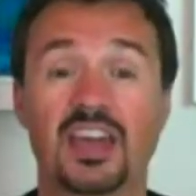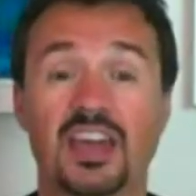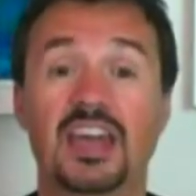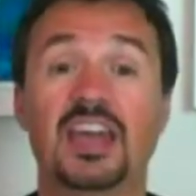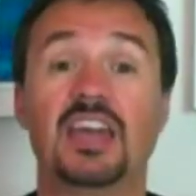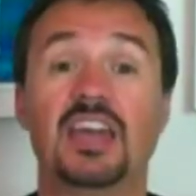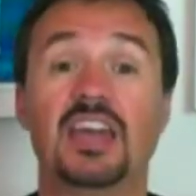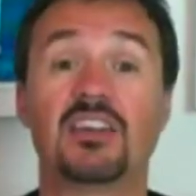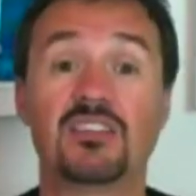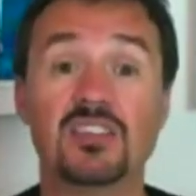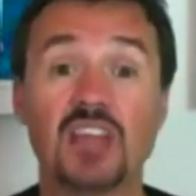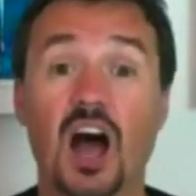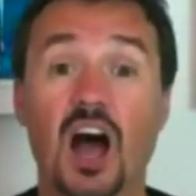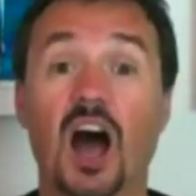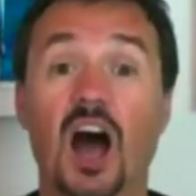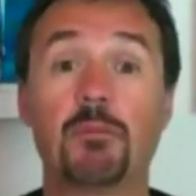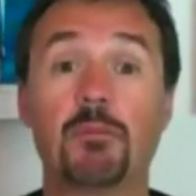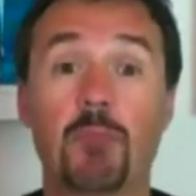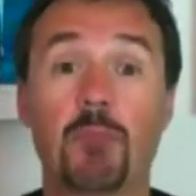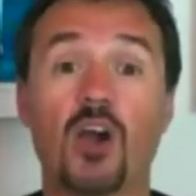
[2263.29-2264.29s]
is
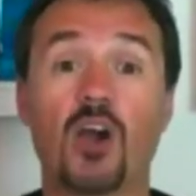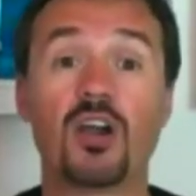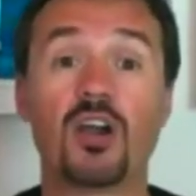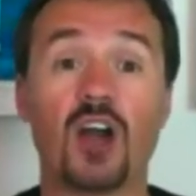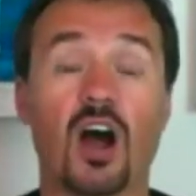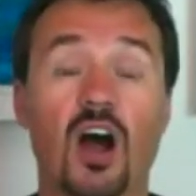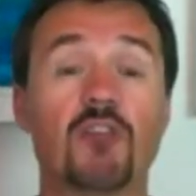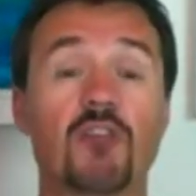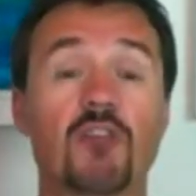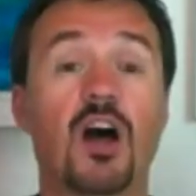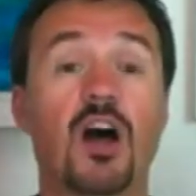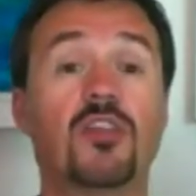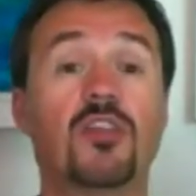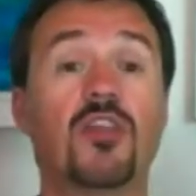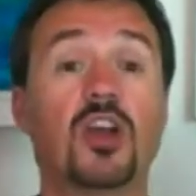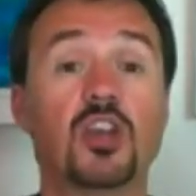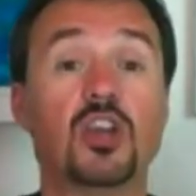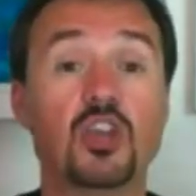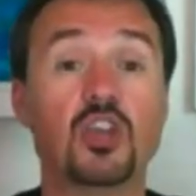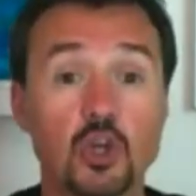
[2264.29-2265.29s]
not part of the
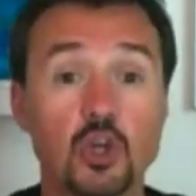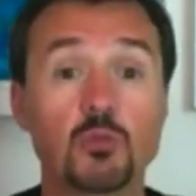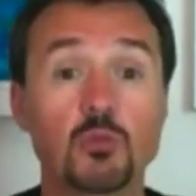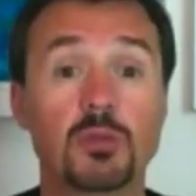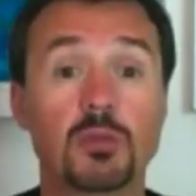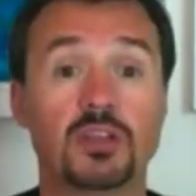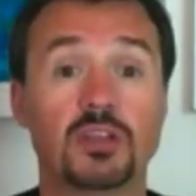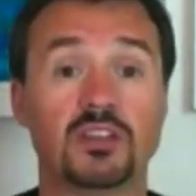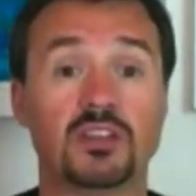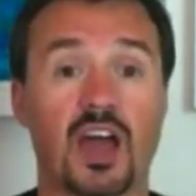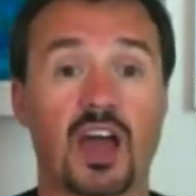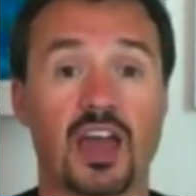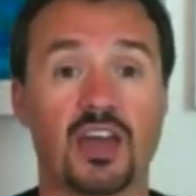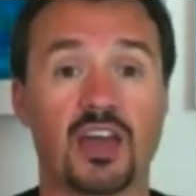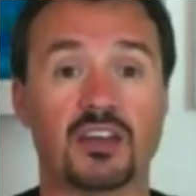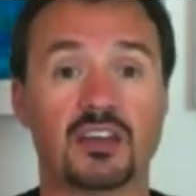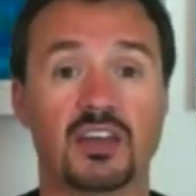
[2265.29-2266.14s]
human diet.